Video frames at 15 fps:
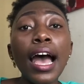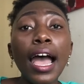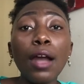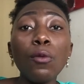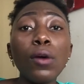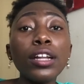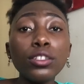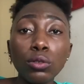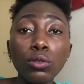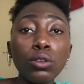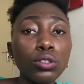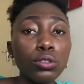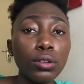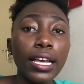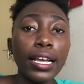i want to
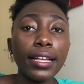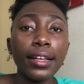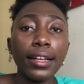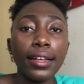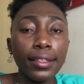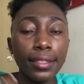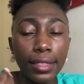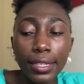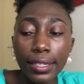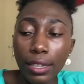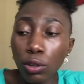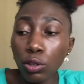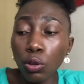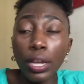go to like things are not